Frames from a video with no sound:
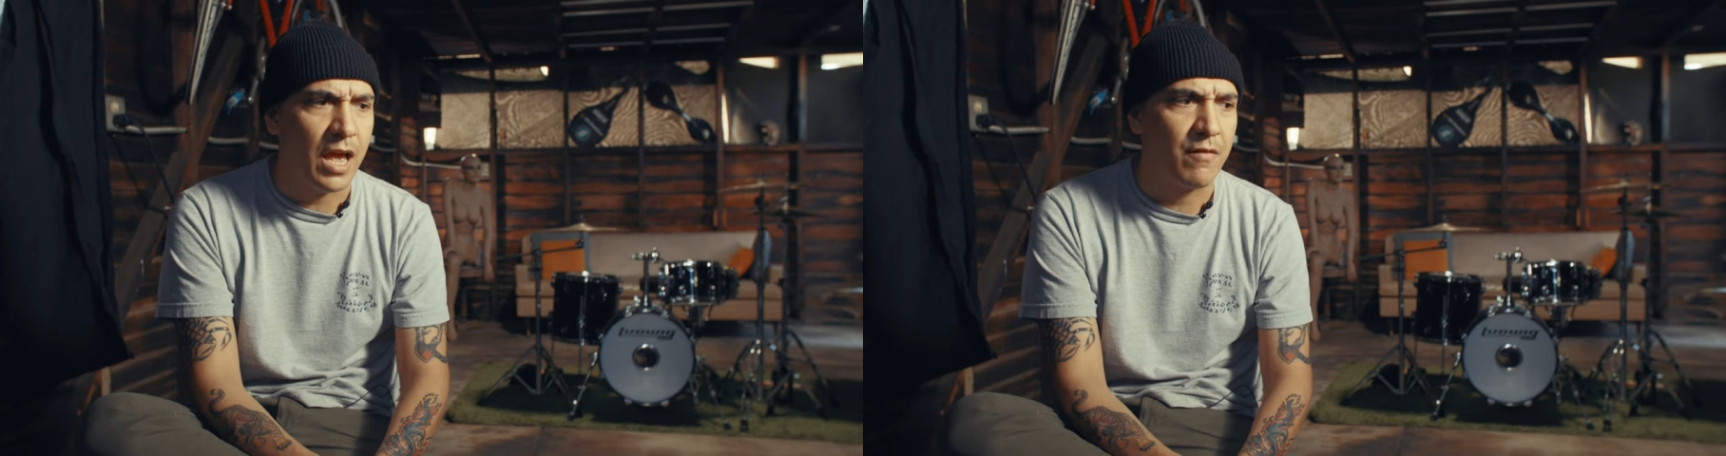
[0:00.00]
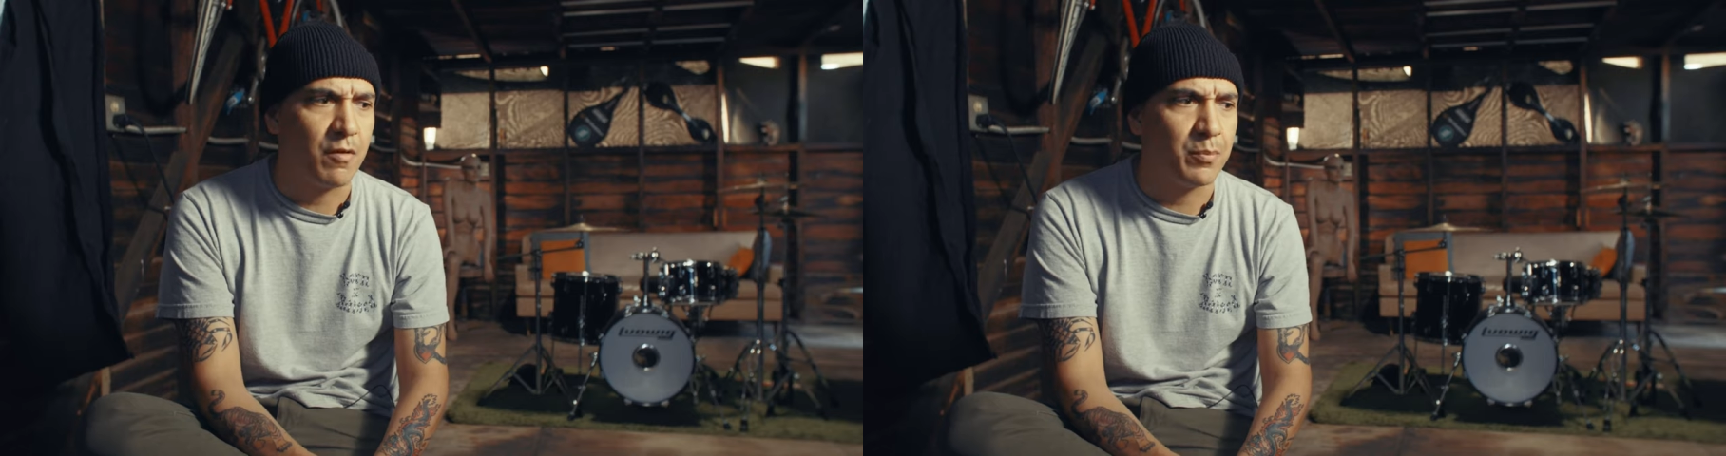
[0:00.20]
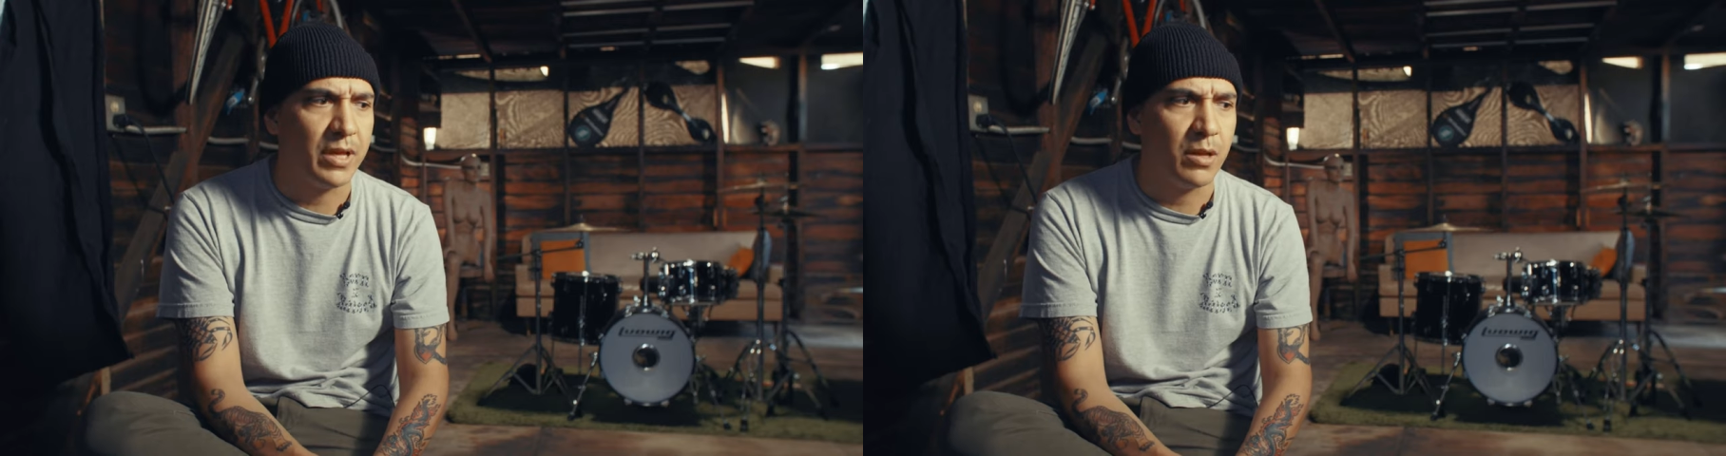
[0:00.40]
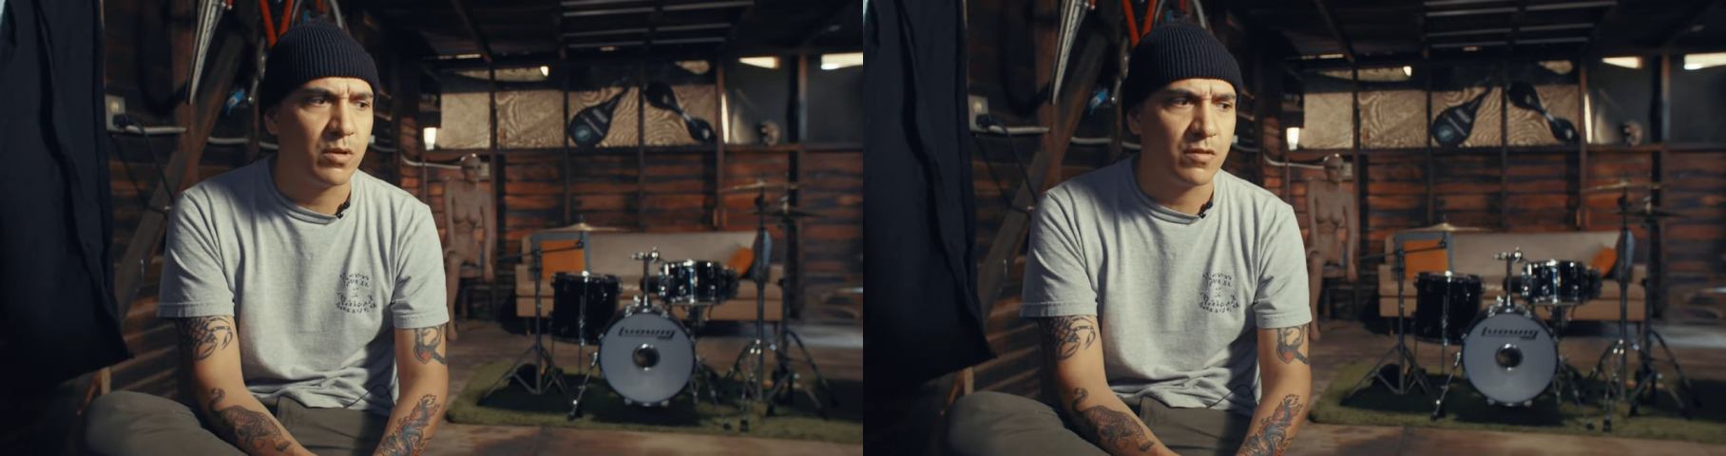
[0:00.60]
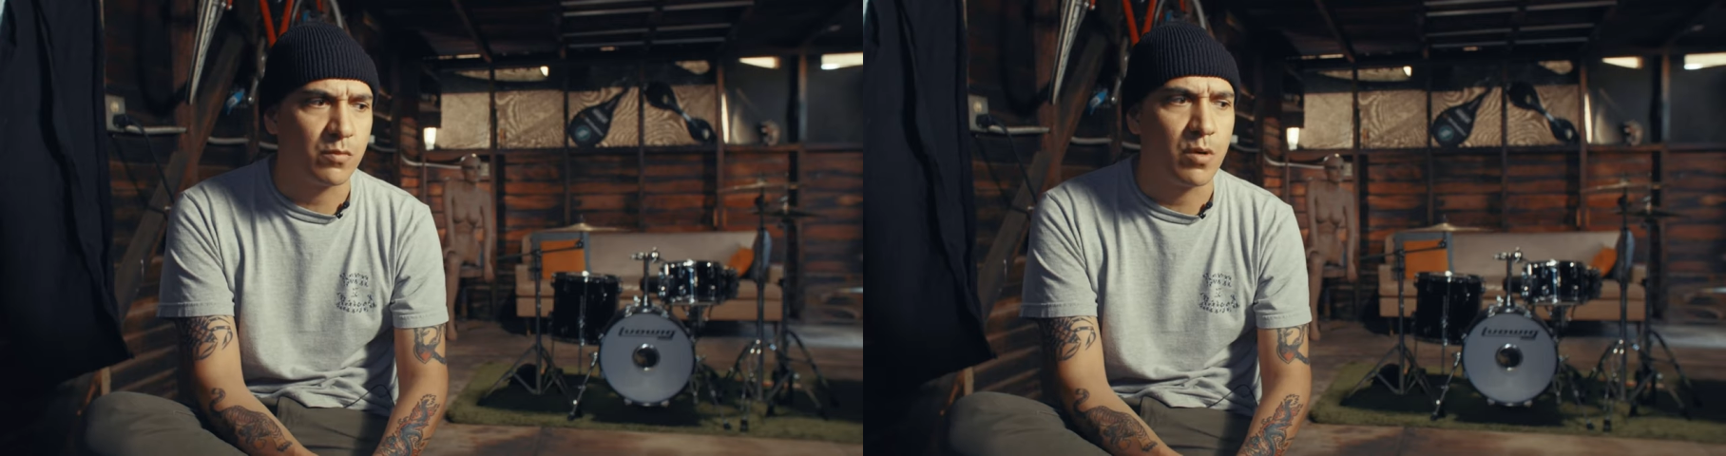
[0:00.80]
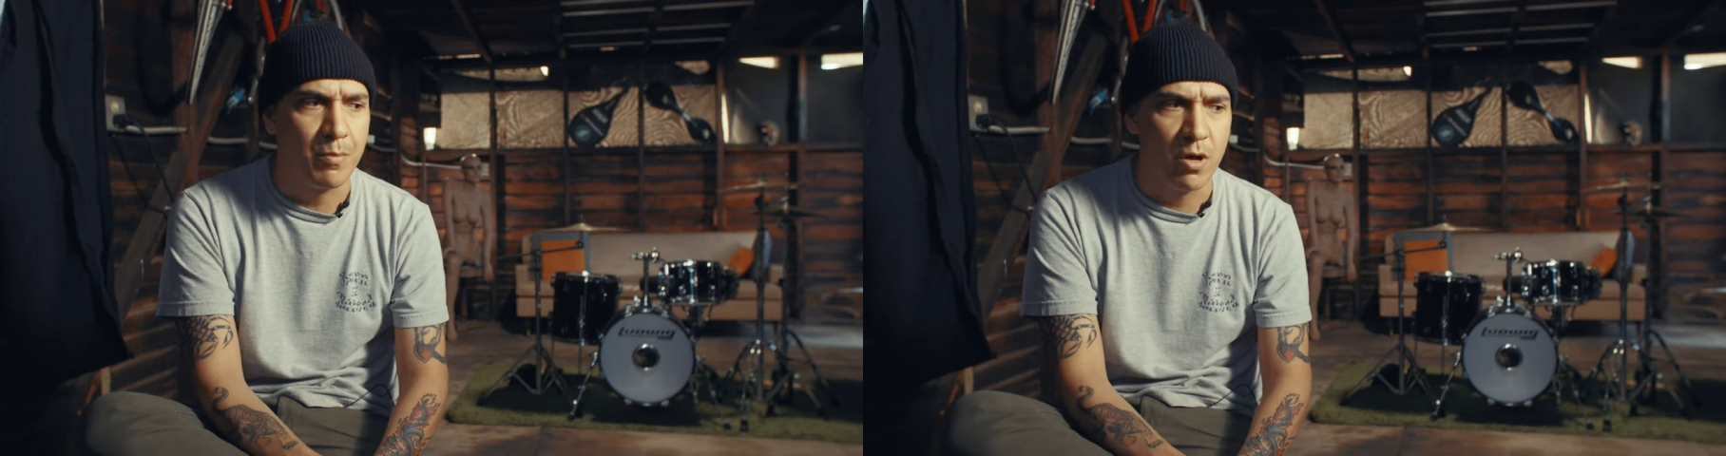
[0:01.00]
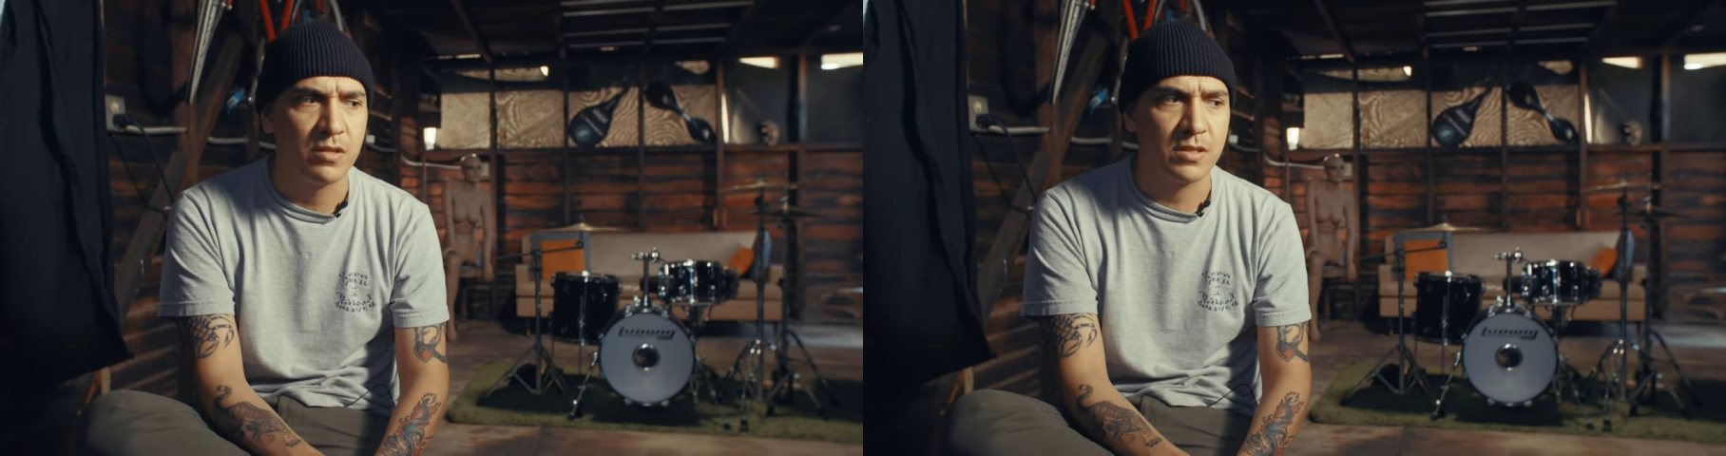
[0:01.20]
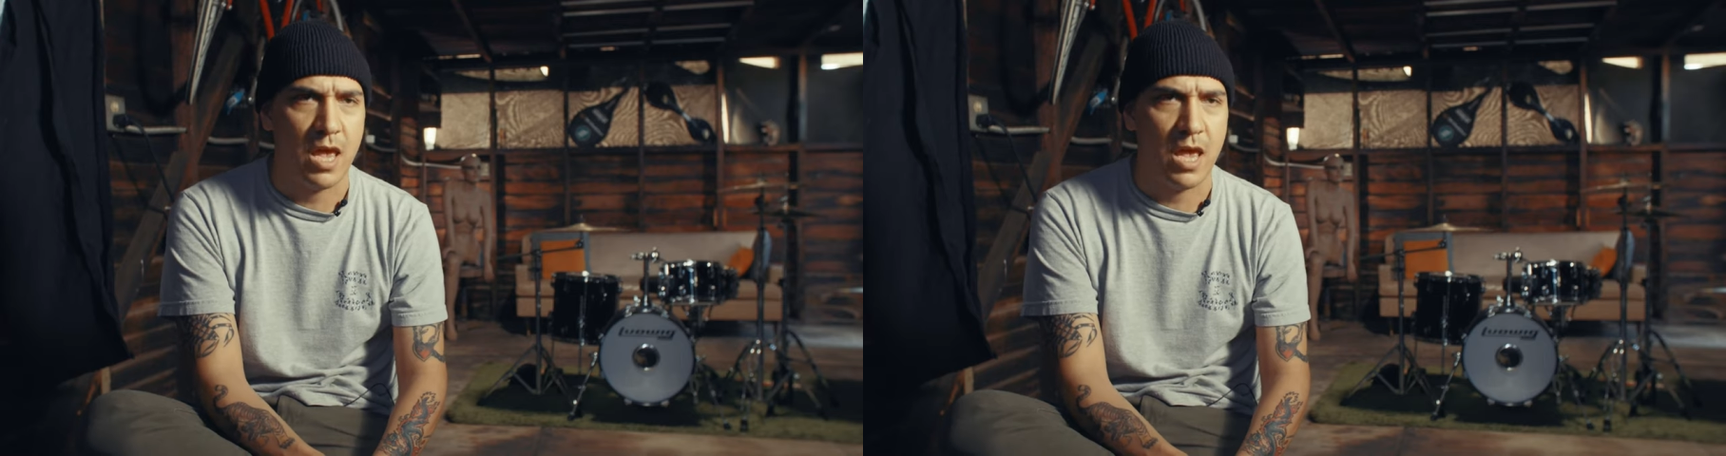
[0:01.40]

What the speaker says: I ever played was Ramones'